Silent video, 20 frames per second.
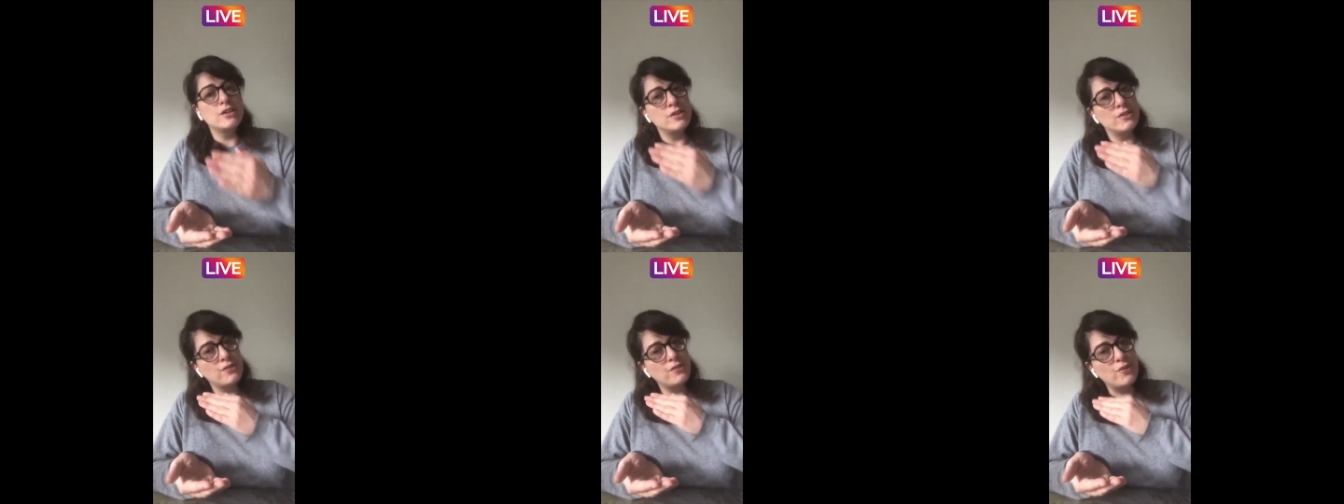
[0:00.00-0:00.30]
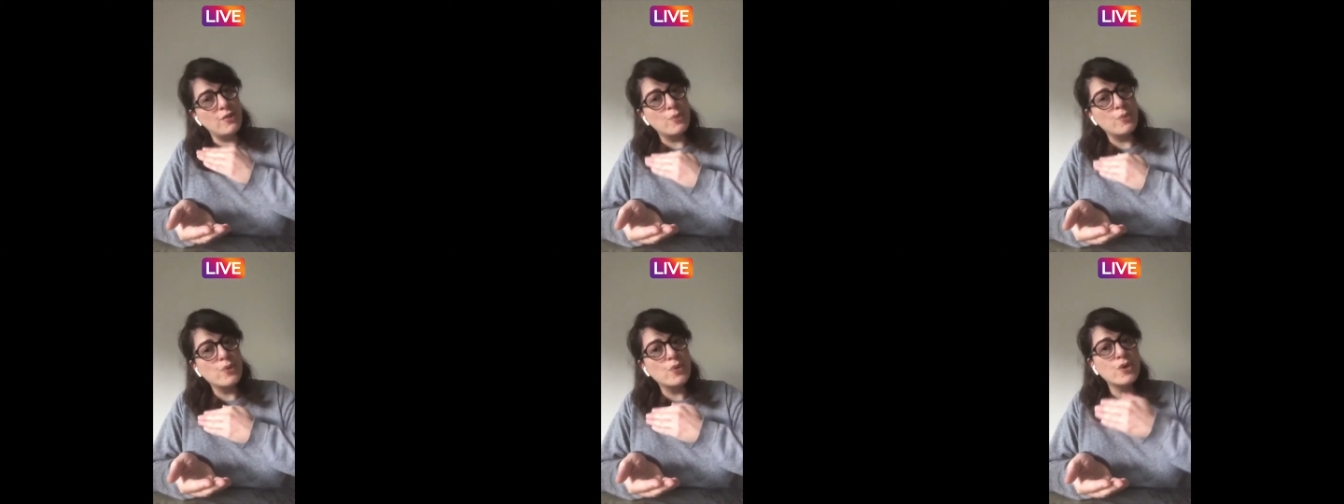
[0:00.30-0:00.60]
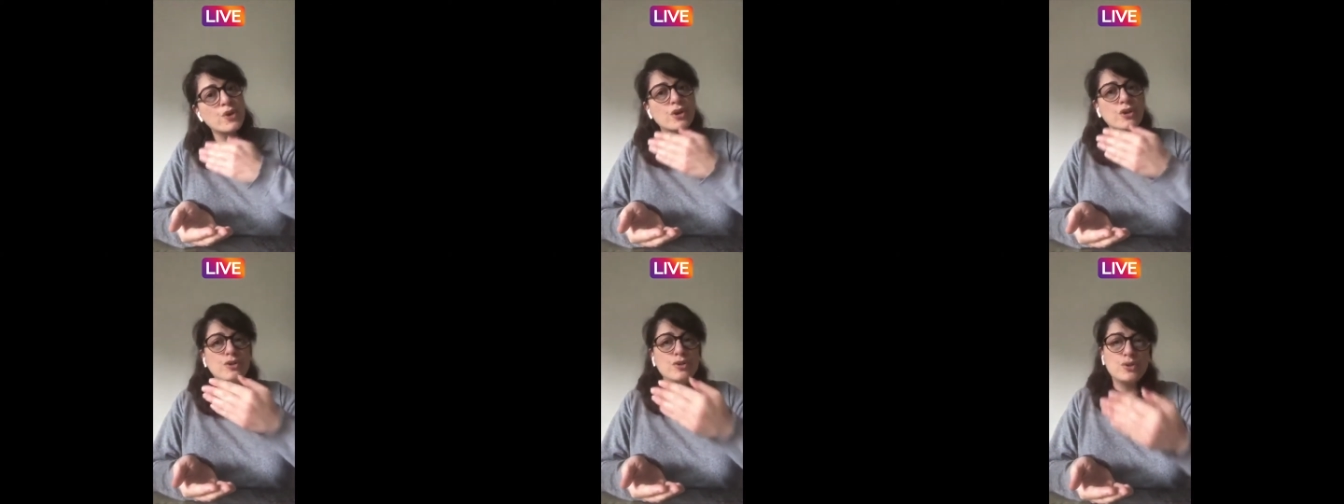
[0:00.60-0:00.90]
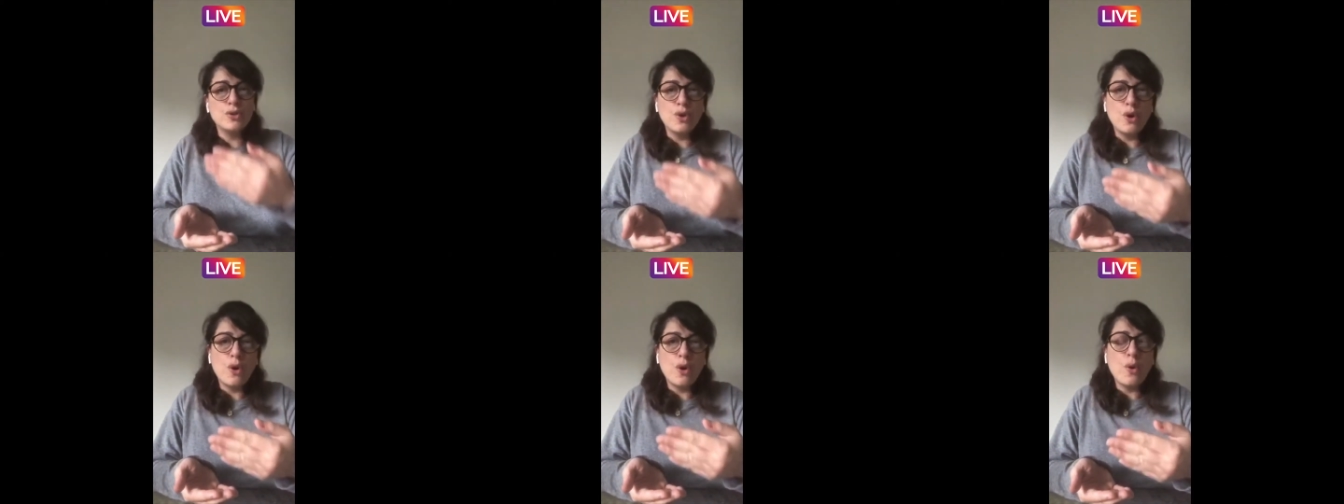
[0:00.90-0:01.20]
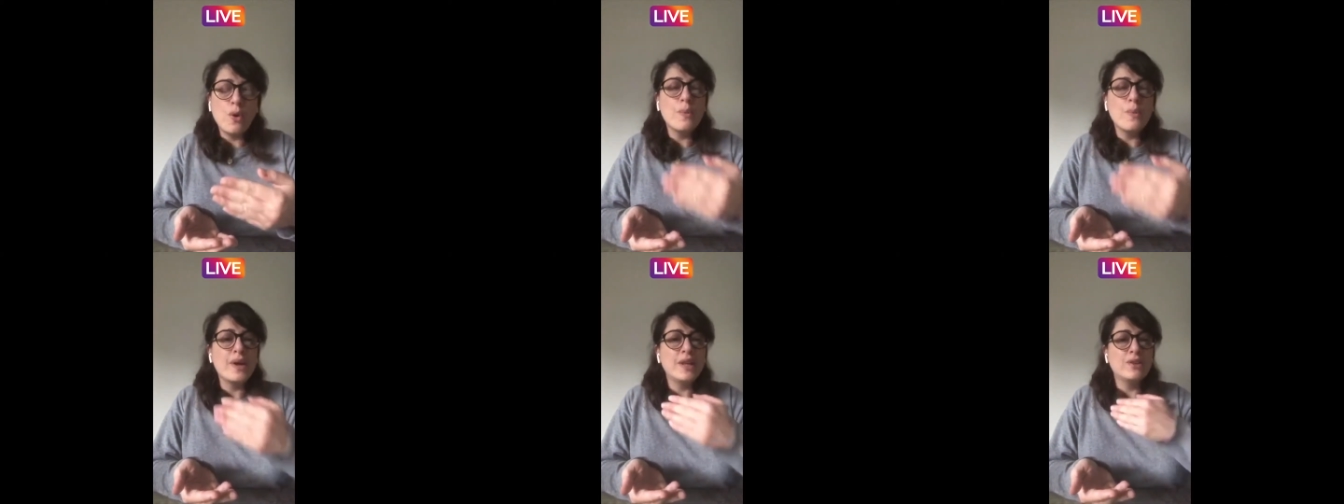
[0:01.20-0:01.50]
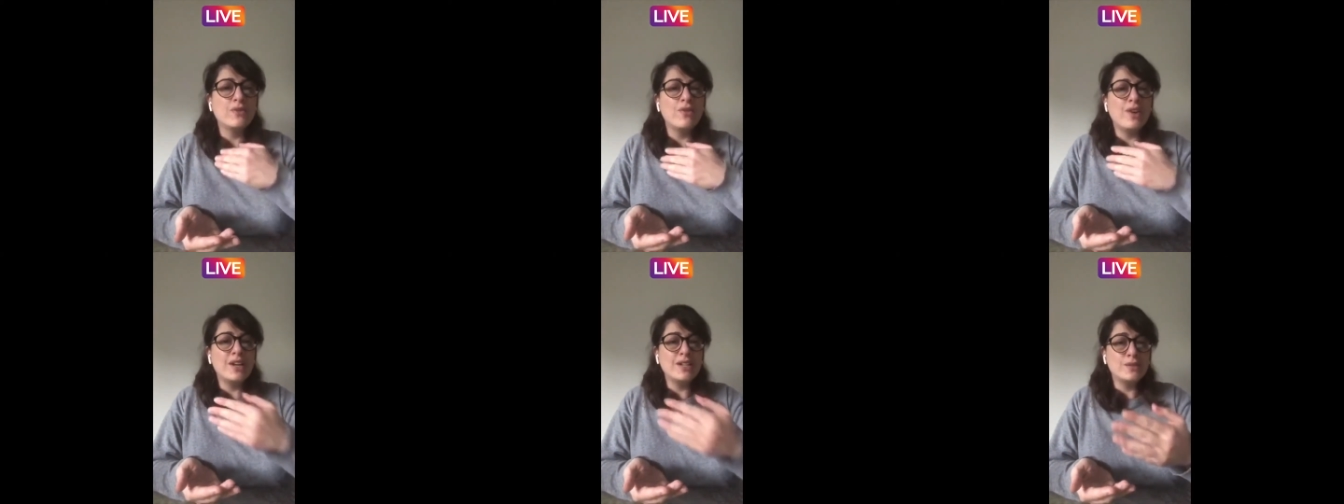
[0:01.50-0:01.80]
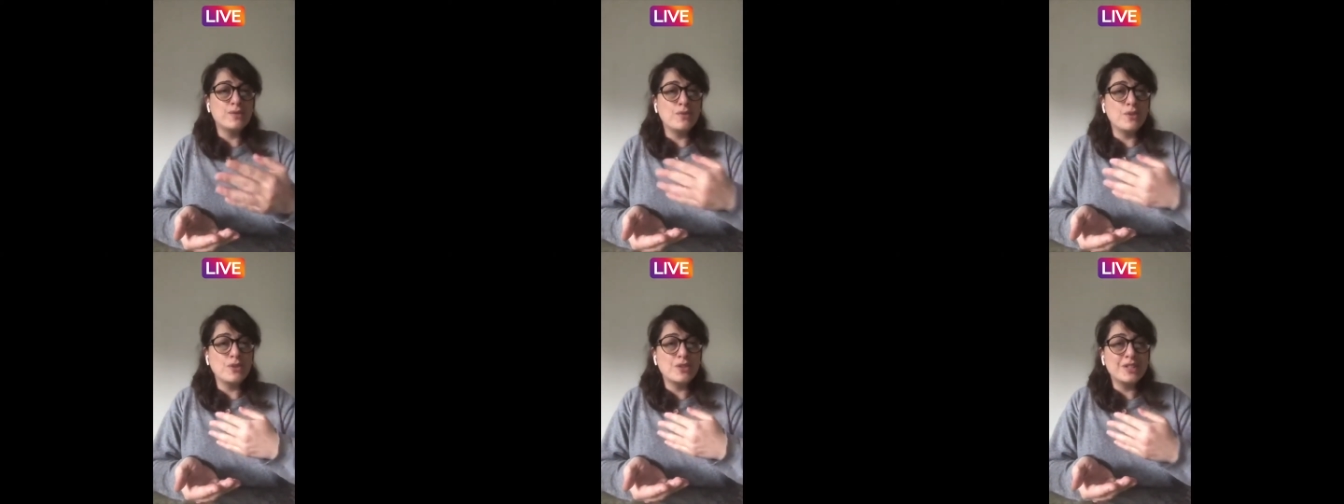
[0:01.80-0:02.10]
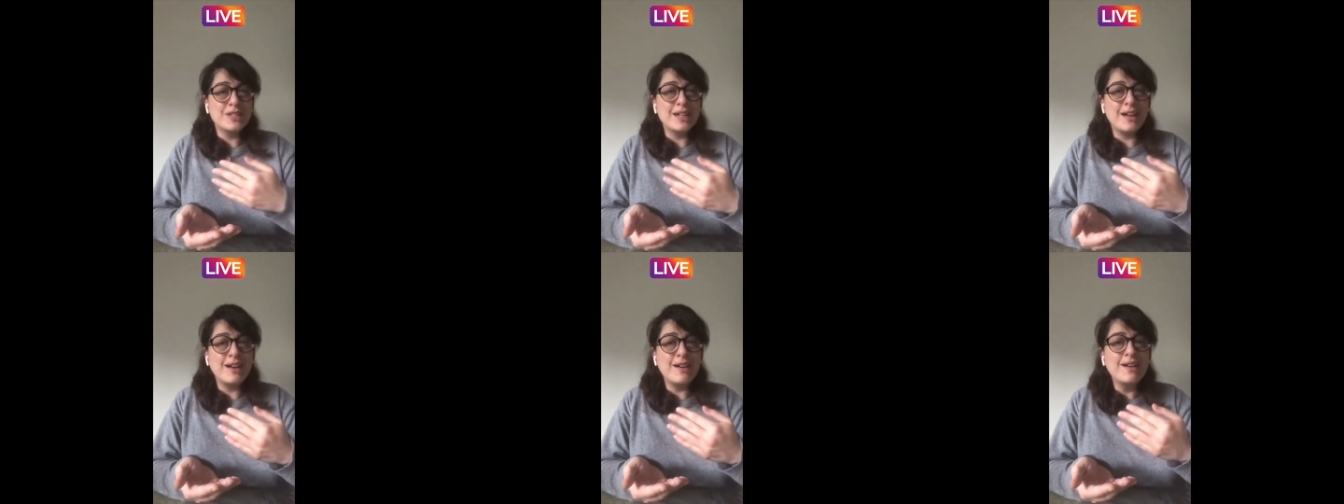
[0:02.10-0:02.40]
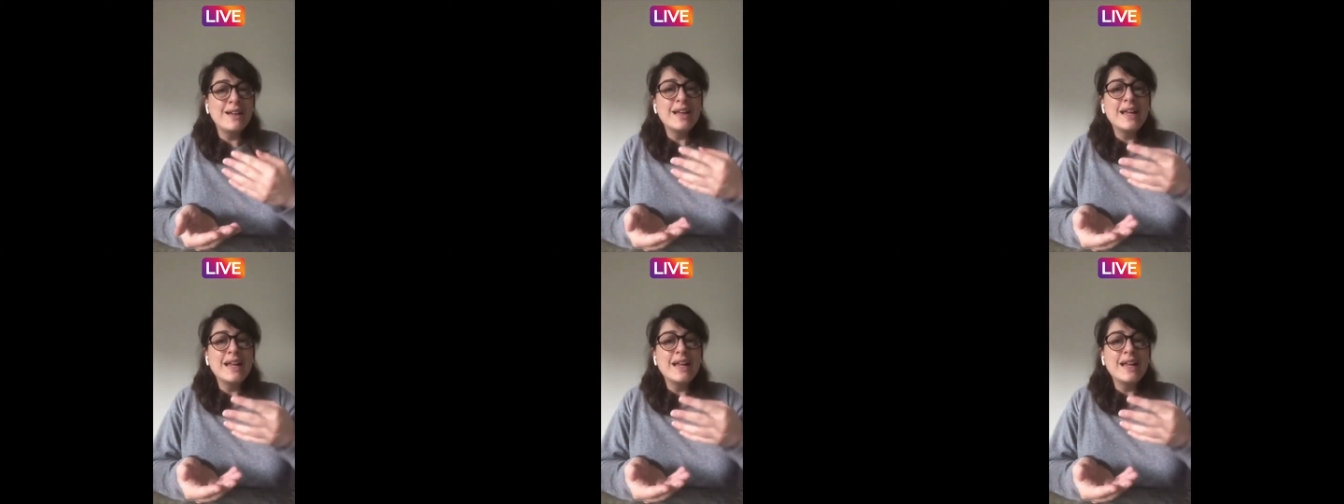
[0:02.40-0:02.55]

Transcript: from work to home and vice versa,